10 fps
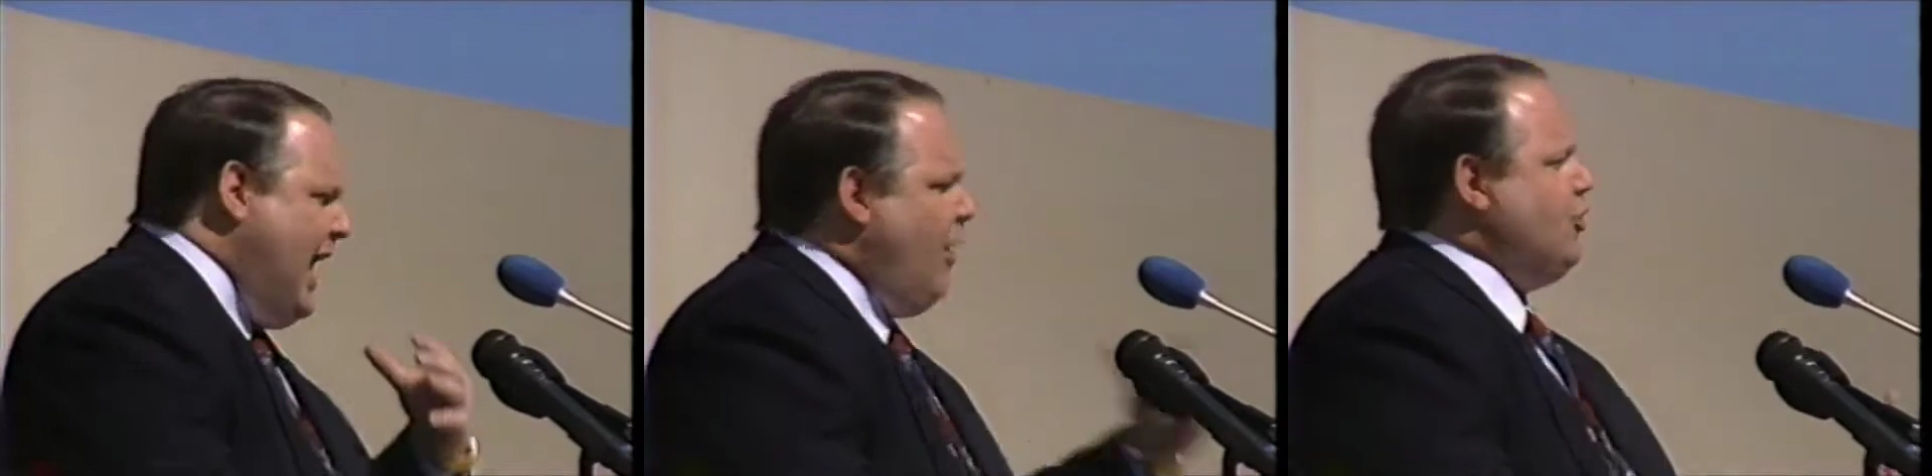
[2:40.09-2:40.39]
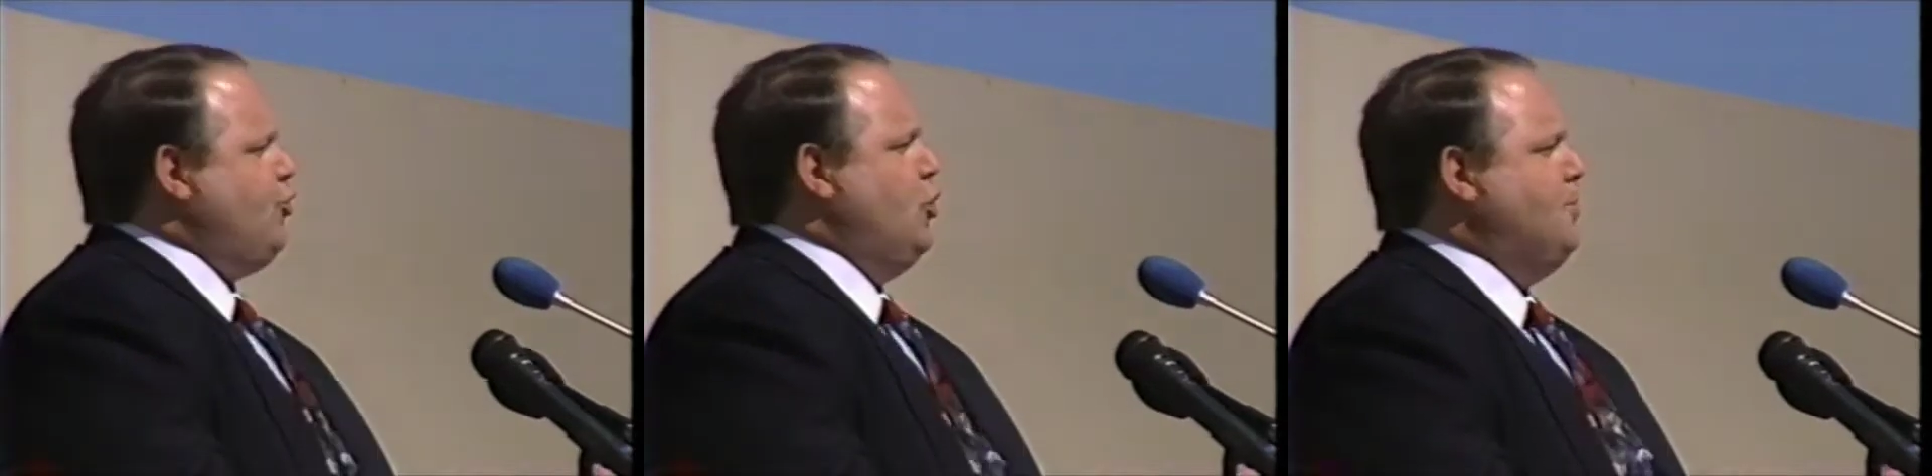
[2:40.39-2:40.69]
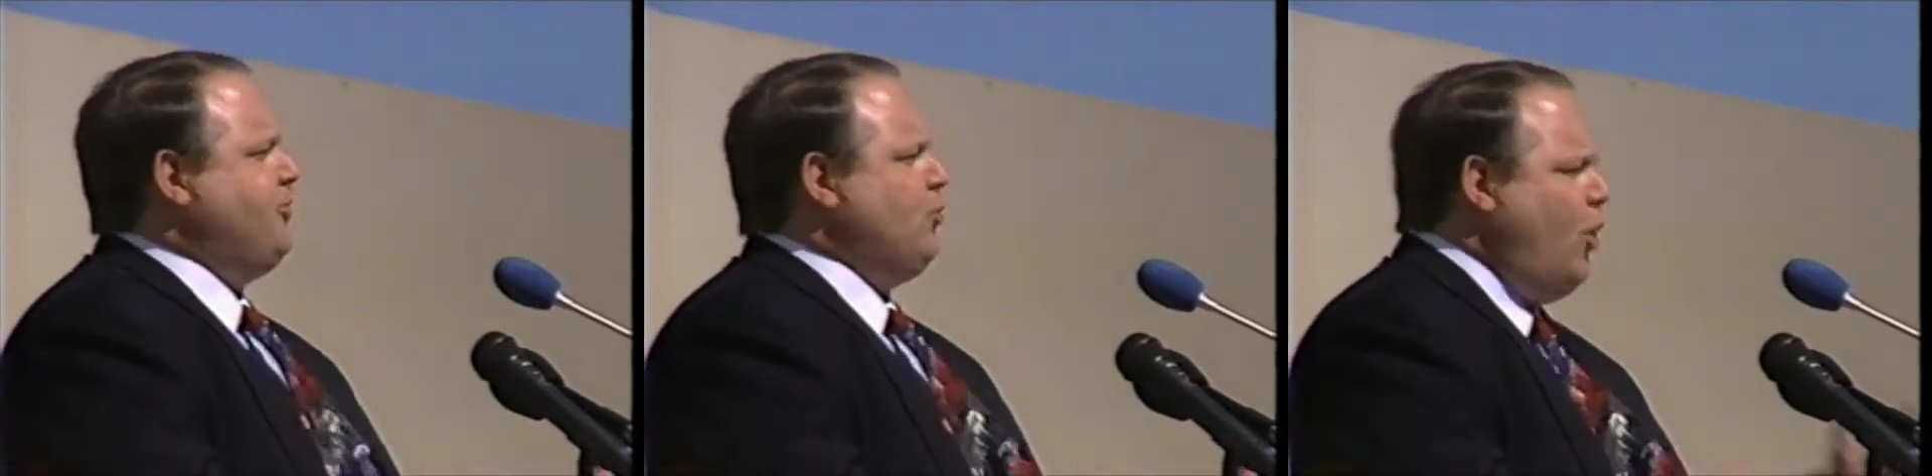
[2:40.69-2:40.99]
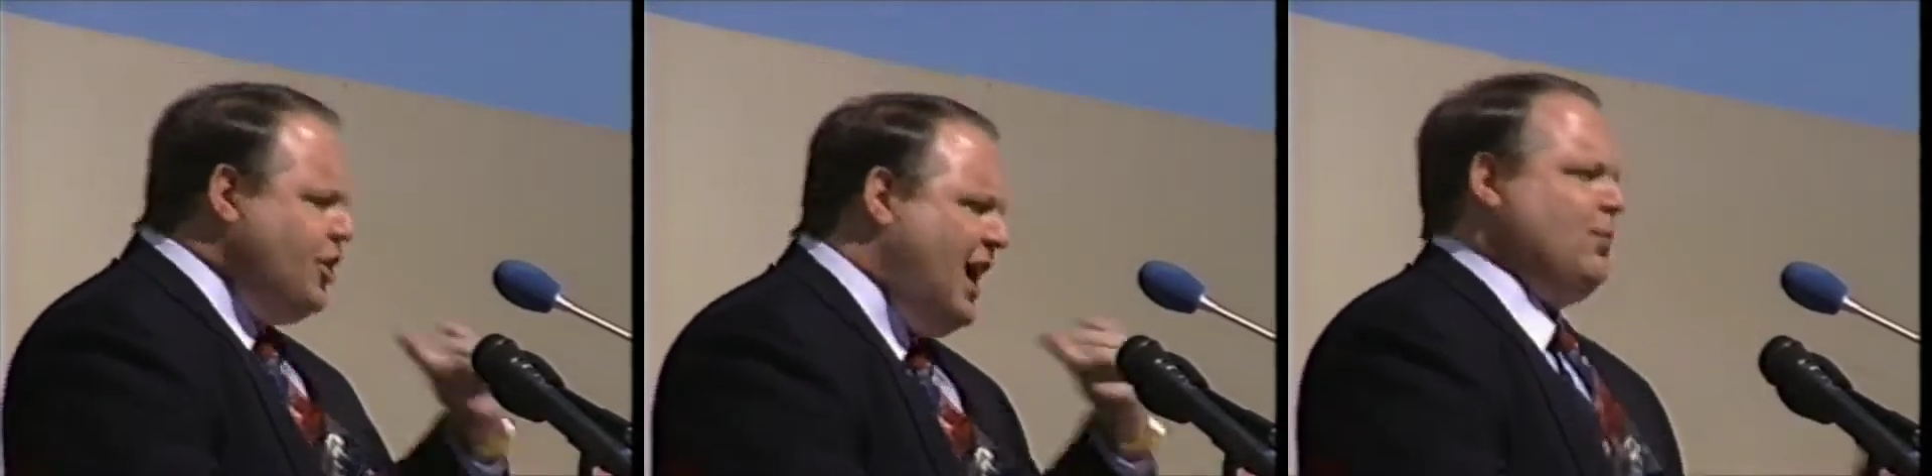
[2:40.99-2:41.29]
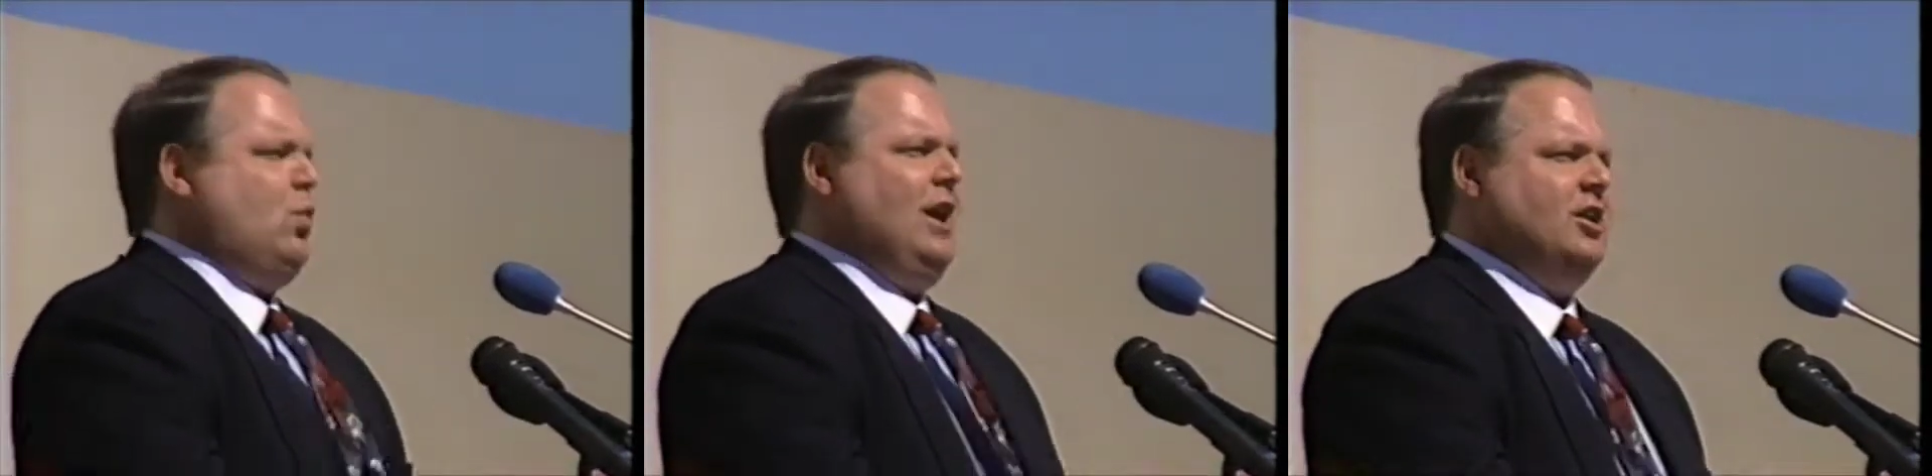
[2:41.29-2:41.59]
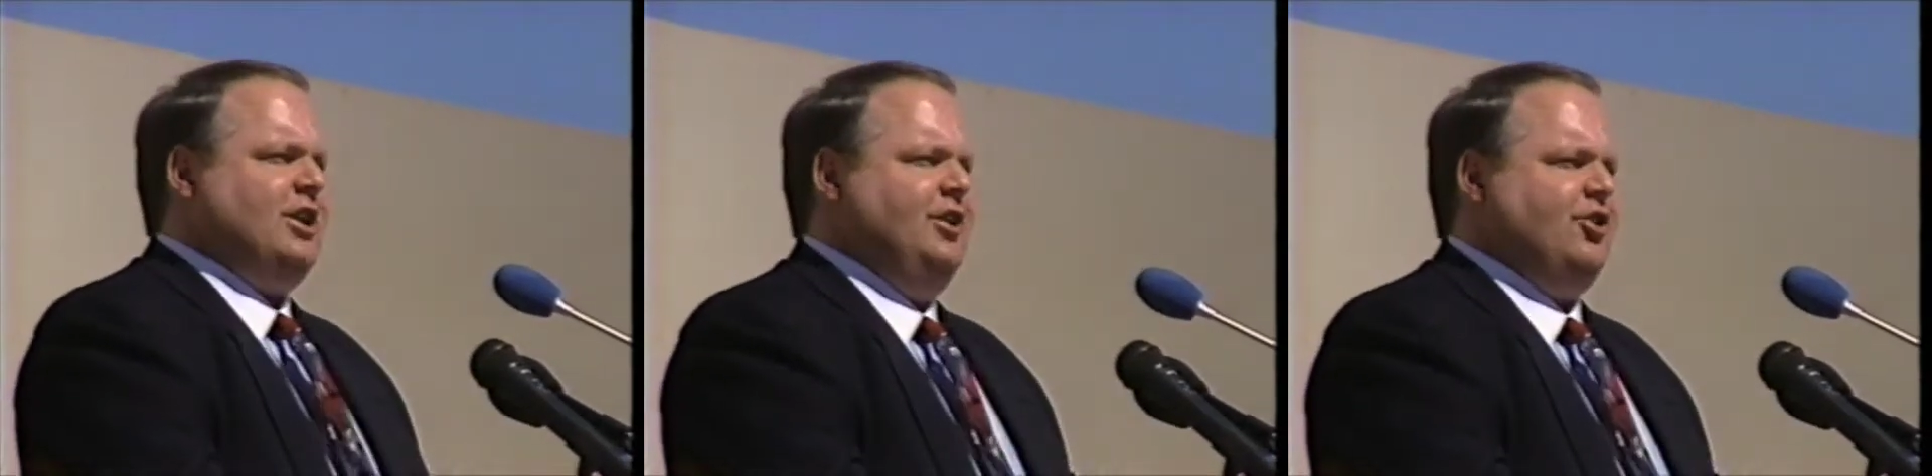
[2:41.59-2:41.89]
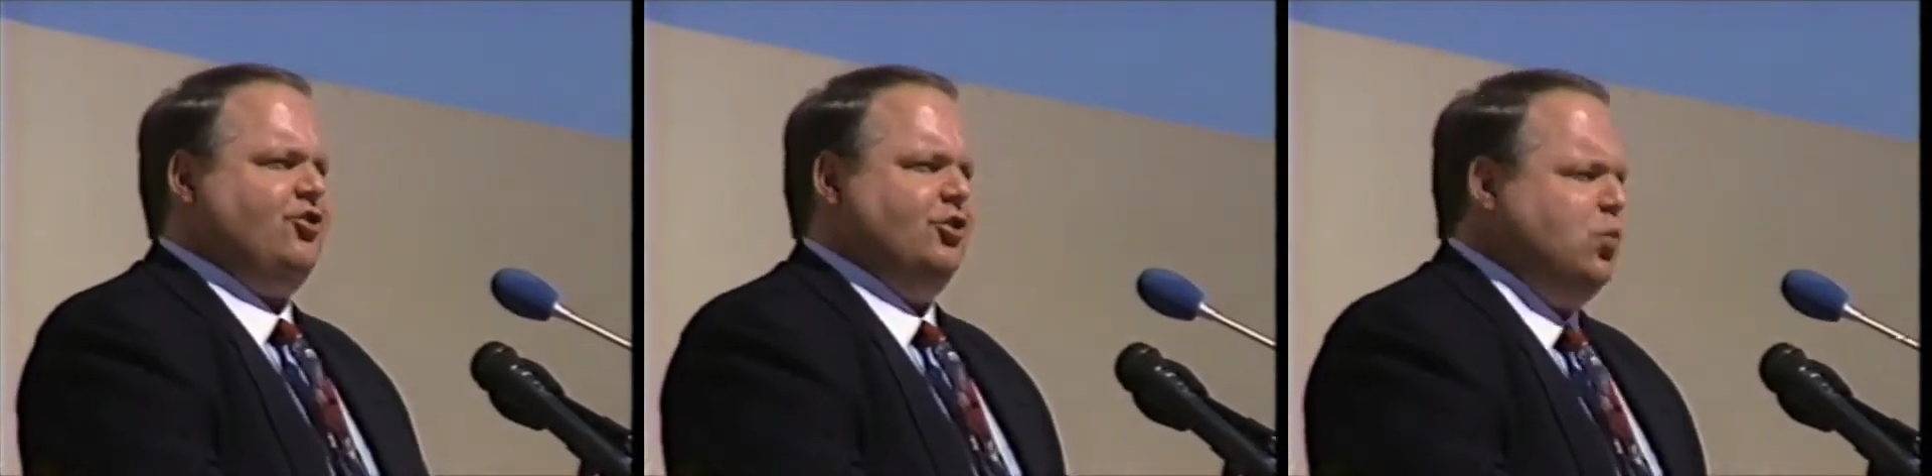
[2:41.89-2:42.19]
our troops were not well
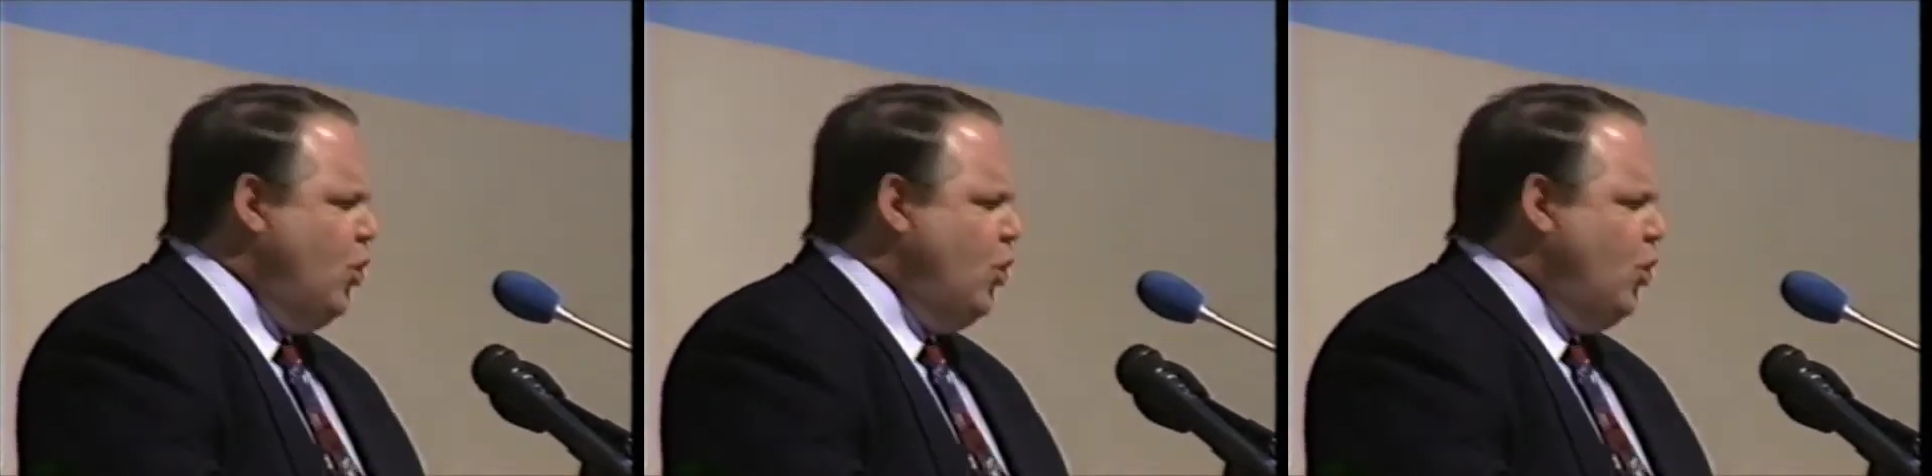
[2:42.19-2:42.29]
conditioned,